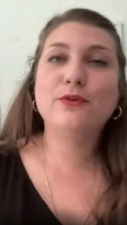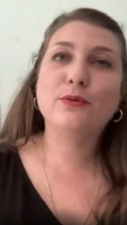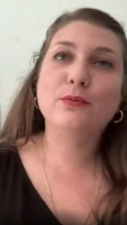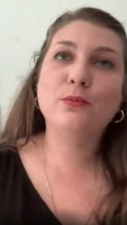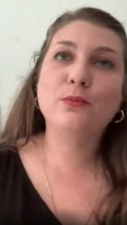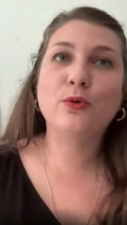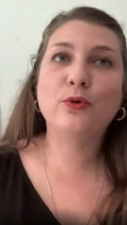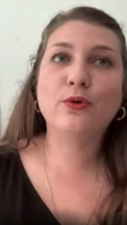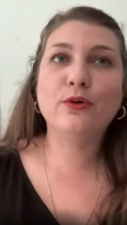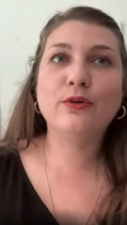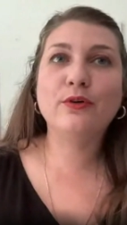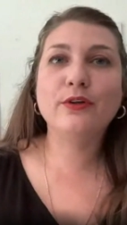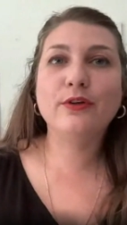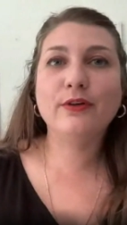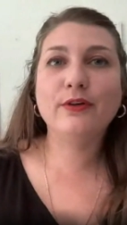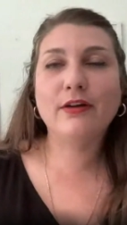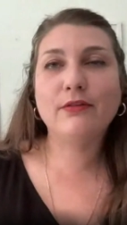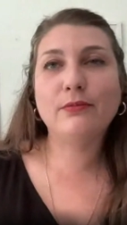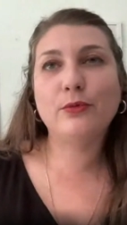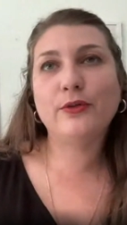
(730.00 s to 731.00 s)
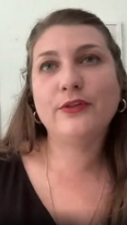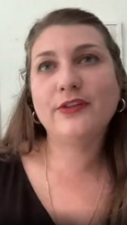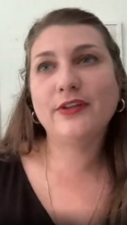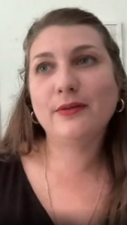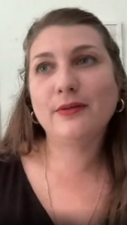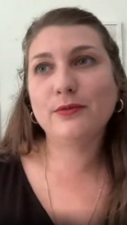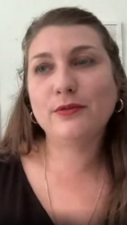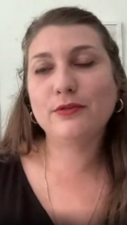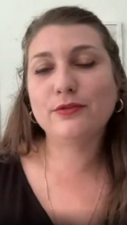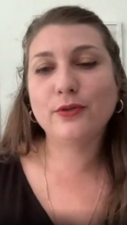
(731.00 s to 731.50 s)
you're more, you have more
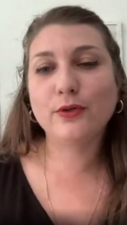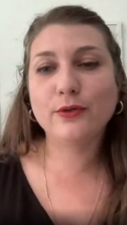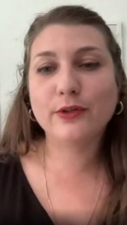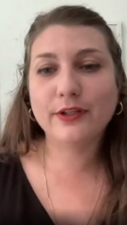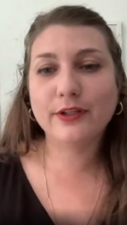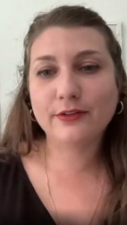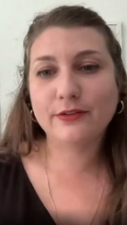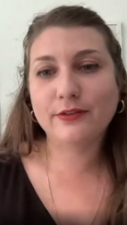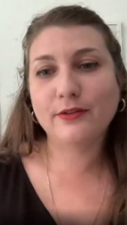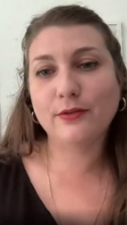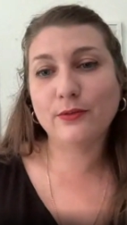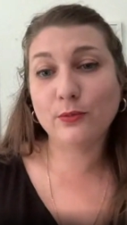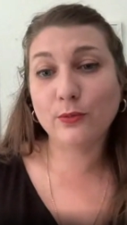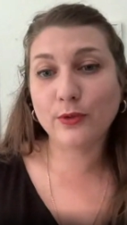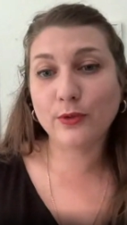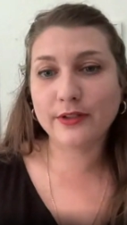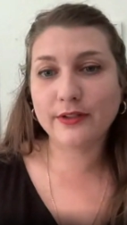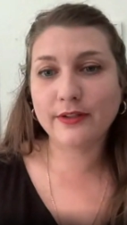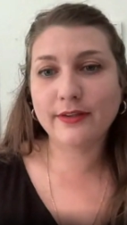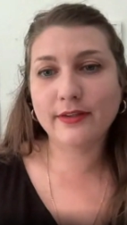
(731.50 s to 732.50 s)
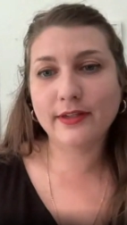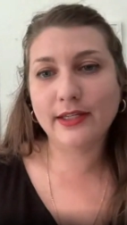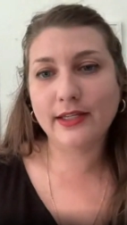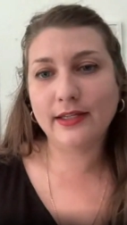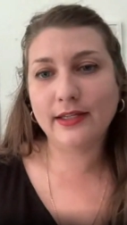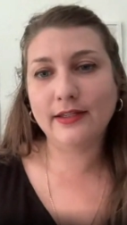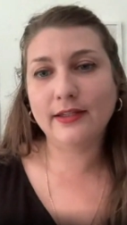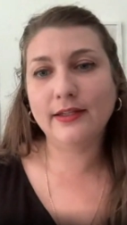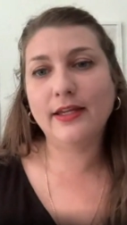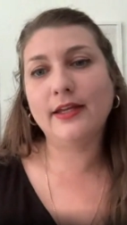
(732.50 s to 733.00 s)
time to focus on one
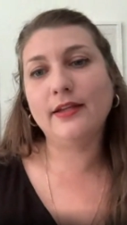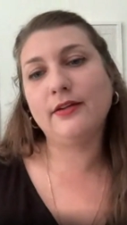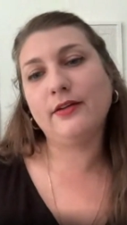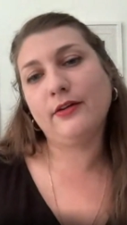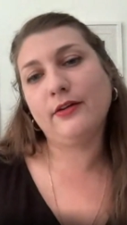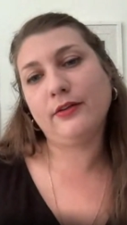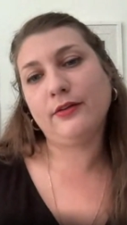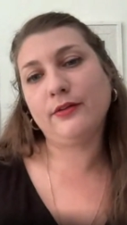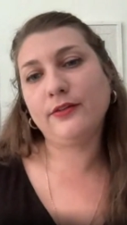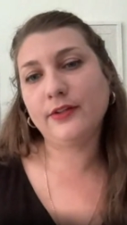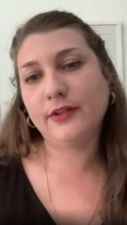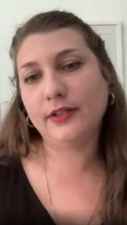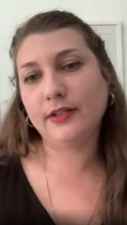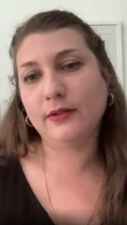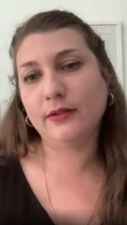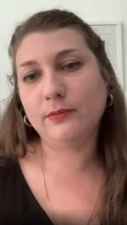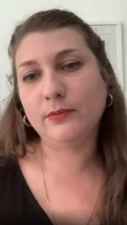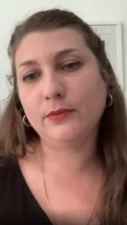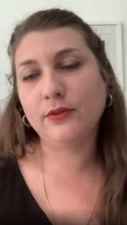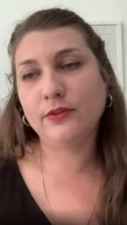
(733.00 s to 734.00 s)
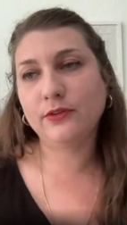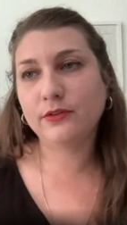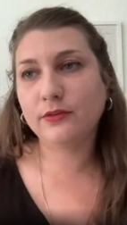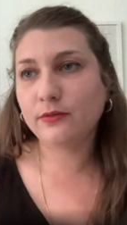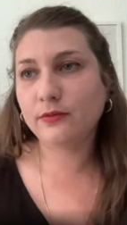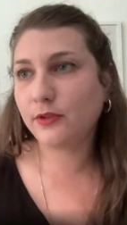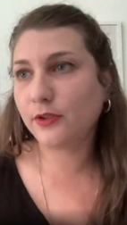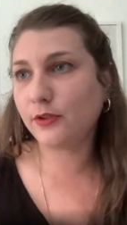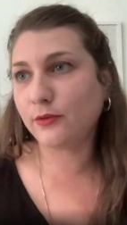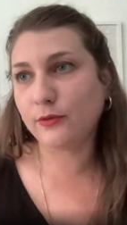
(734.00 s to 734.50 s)
thing, and other times,
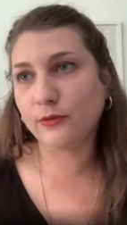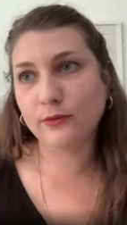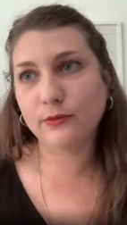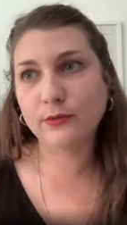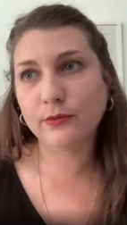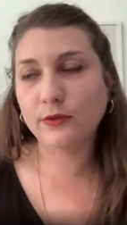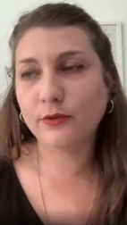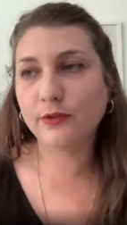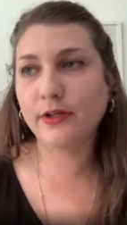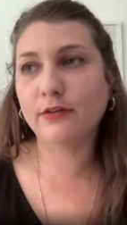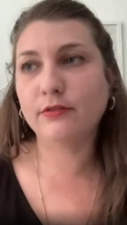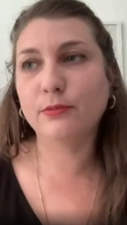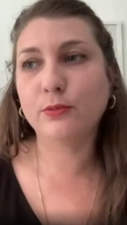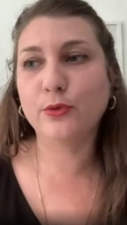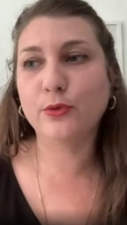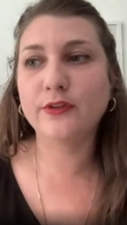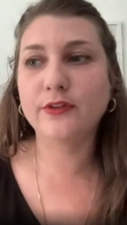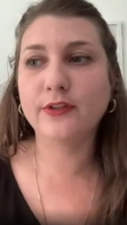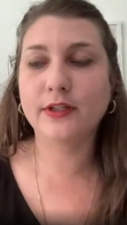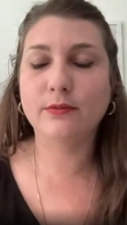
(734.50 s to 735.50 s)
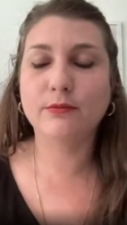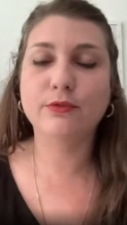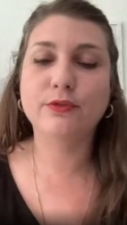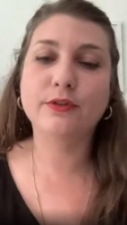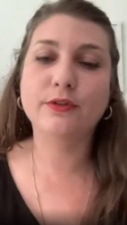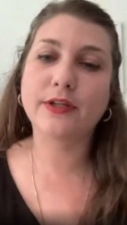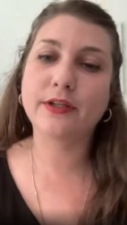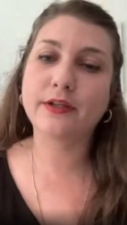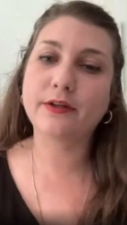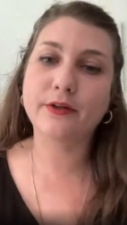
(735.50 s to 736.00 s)
you know, you have more time for
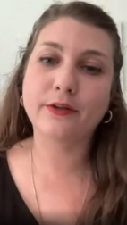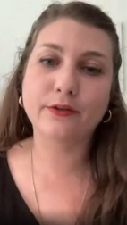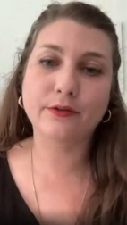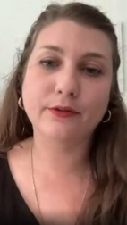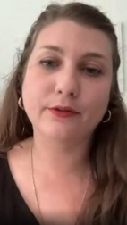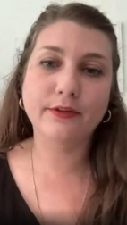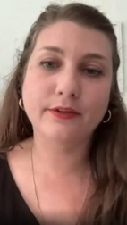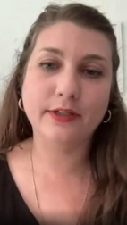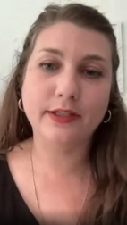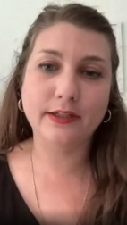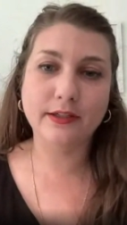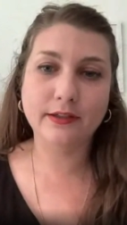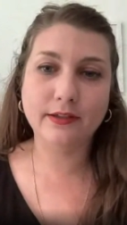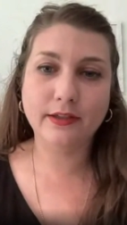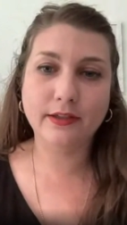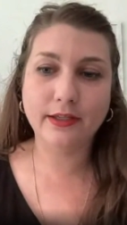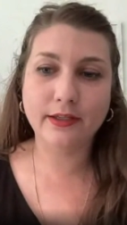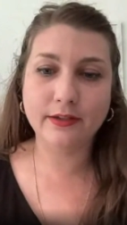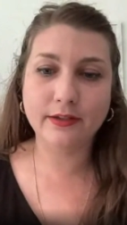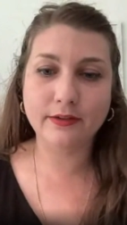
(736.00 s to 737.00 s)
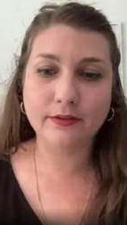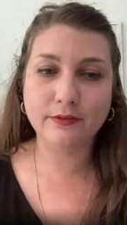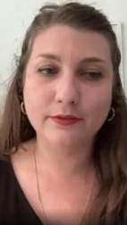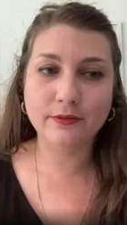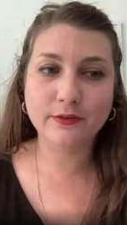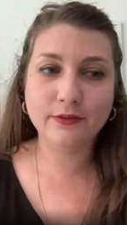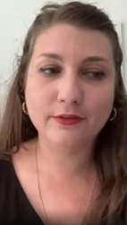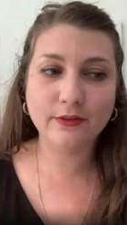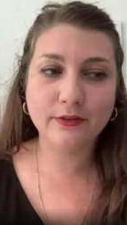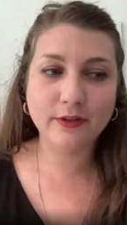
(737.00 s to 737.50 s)
that other thing.
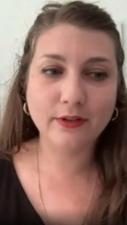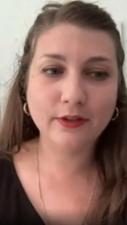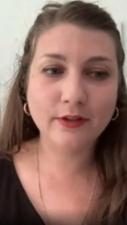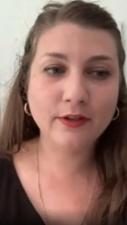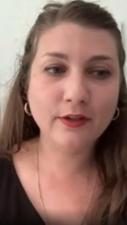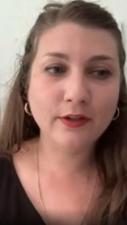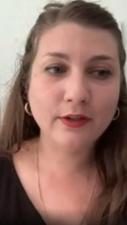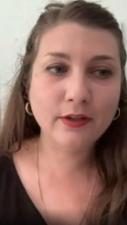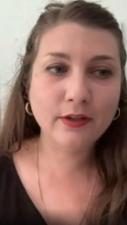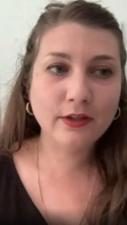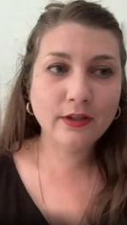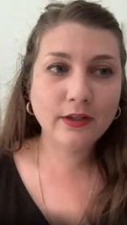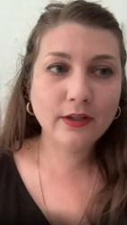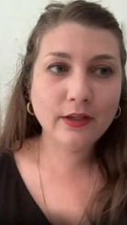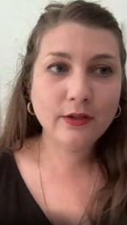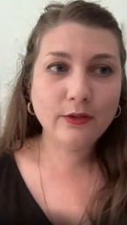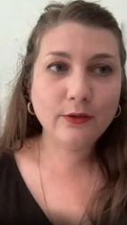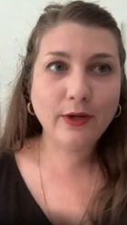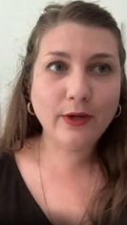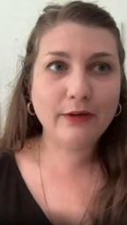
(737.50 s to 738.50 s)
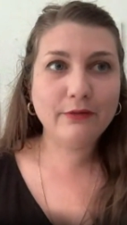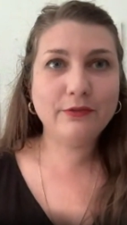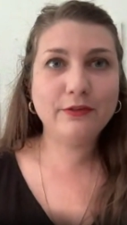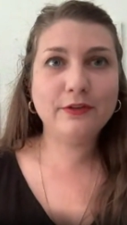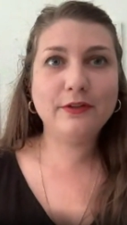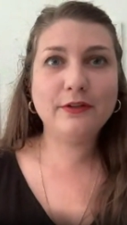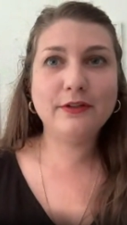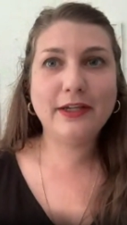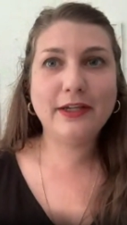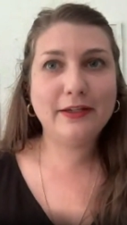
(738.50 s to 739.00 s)
And, you have
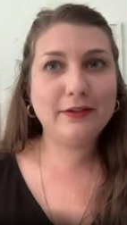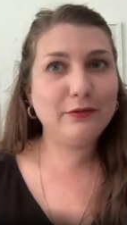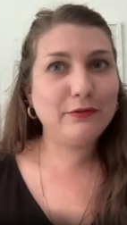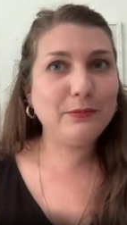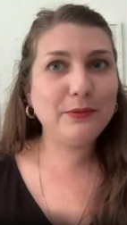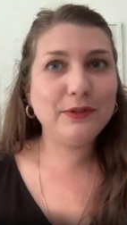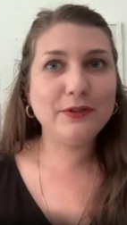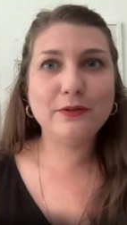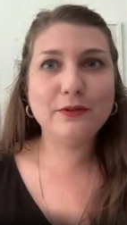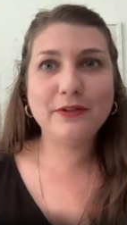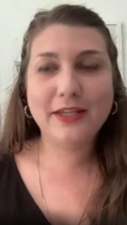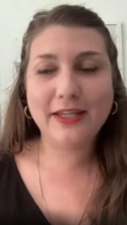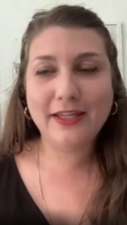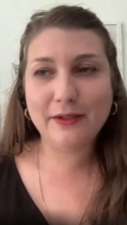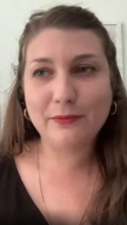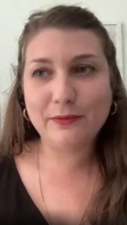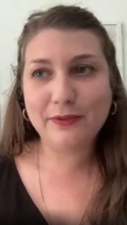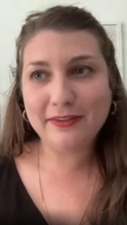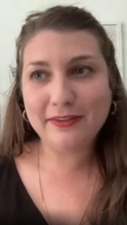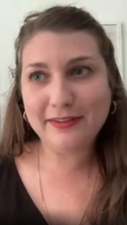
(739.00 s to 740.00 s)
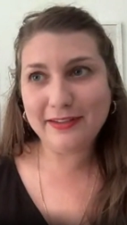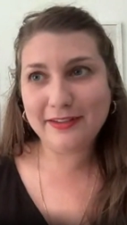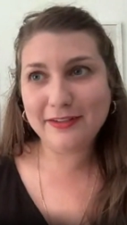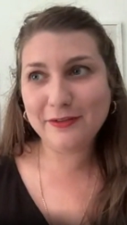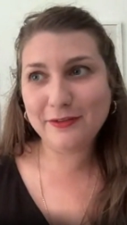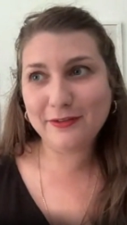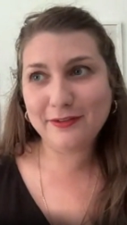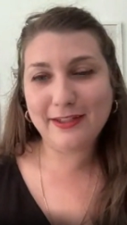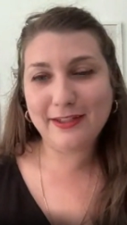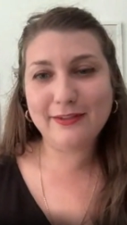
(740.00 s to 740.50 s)
to kind of be okay with it
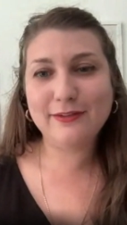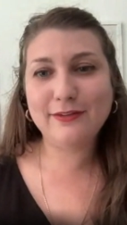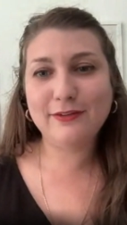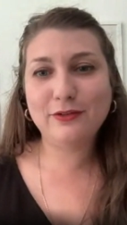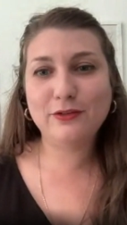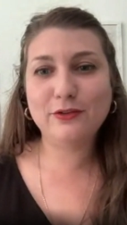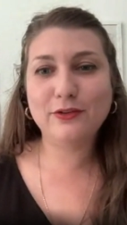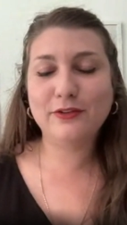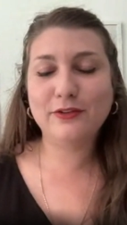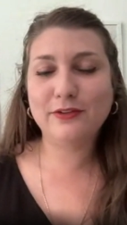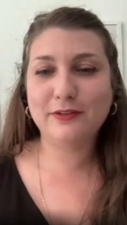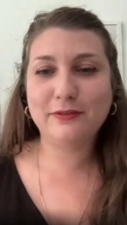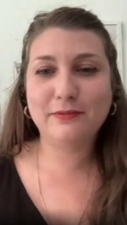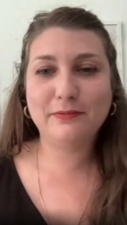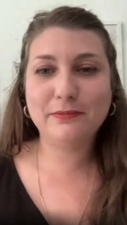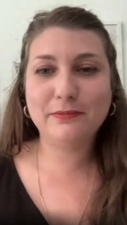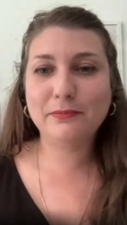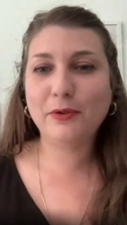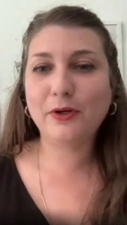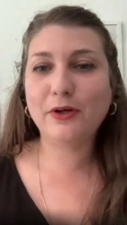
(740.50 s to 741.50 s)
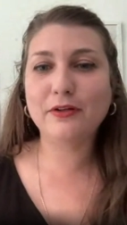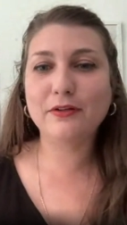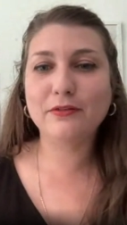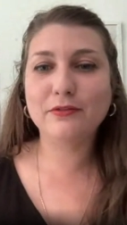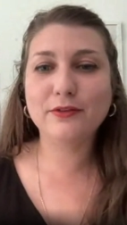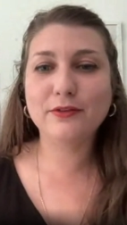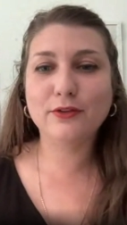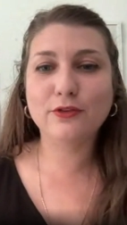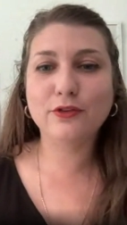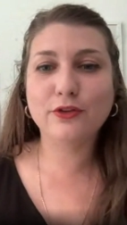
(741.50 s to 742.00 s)
because that's just part of
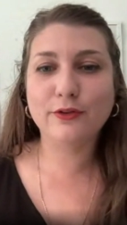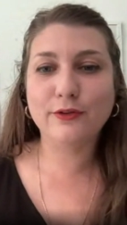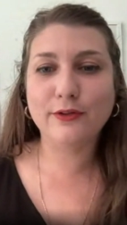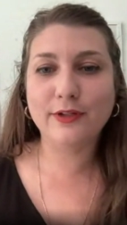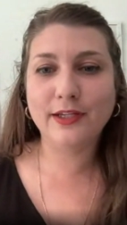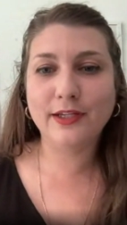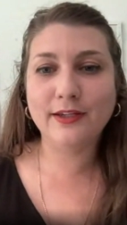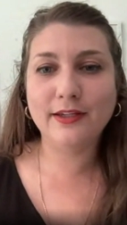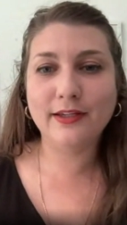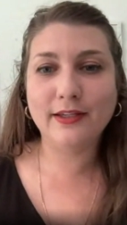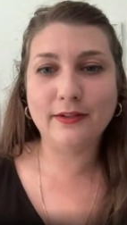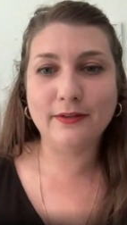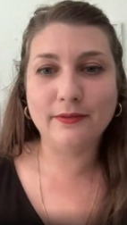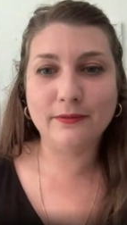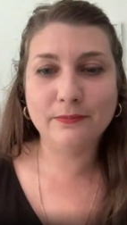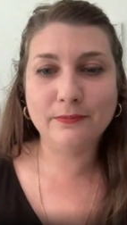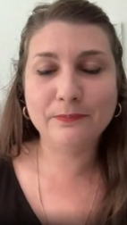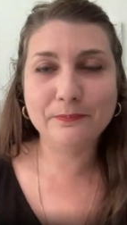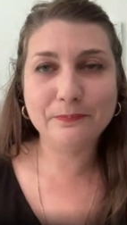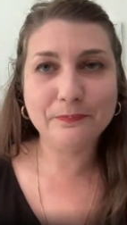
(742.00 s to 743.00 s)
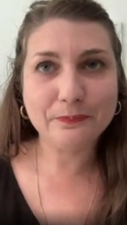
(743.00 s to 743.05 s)
the journey. And